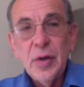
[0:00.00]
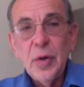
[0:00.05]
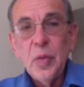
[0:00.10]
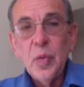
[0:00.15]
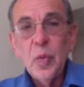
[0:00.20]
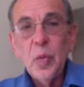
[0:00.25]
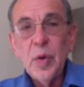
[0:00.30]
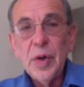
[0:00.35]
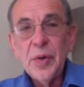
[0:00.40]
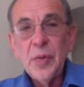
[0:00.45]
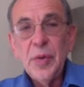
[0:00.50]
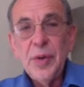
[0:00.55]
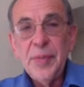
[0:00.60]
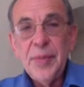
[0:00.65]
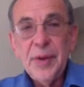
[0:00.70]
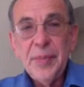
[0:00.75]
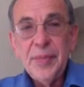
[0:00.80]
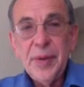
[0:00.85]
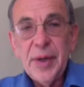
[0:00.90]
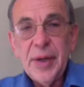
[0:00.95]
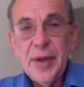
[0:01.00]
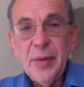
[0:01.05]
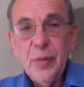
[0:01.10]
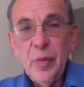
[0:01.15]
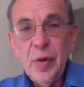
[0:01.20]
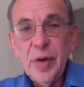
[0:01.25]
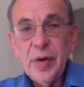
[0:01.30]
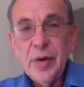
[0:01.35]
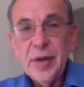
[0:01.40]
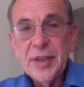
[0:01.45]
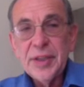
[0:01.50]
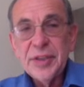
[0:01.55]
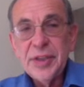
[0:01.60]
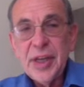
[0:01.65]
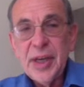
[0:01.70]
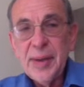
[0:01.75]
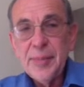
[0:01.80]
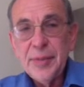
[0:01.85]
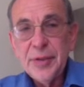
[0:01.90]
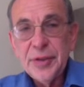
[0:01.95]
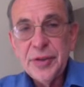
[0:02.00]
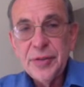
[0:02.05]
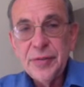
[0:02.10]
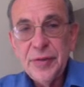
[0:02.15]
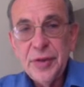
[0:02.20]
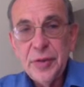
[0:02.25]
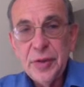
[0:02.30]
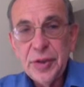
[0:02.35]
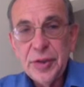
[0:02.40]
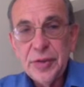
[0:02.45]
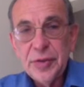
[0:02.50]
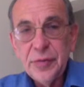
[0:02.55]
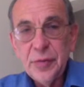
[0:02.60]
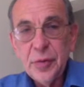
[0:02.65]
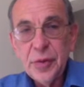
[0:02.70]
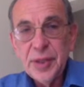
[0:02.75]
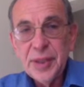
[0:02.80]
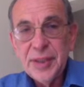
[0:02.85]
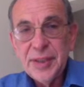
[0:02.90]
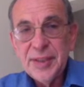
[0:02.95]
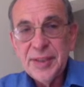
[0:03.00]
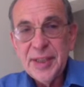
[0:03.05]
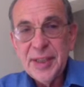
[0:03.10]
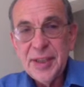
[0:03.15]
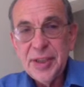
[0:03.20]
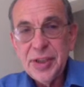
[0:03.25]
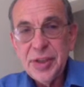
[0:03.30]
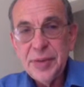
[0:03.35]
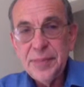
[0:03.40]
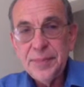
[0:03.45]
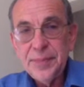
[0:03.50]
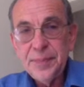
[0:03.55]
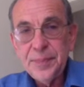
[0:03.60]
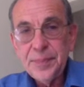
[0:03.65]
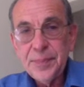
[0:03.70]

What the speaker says: What do we mean by, what are examples of units of organization?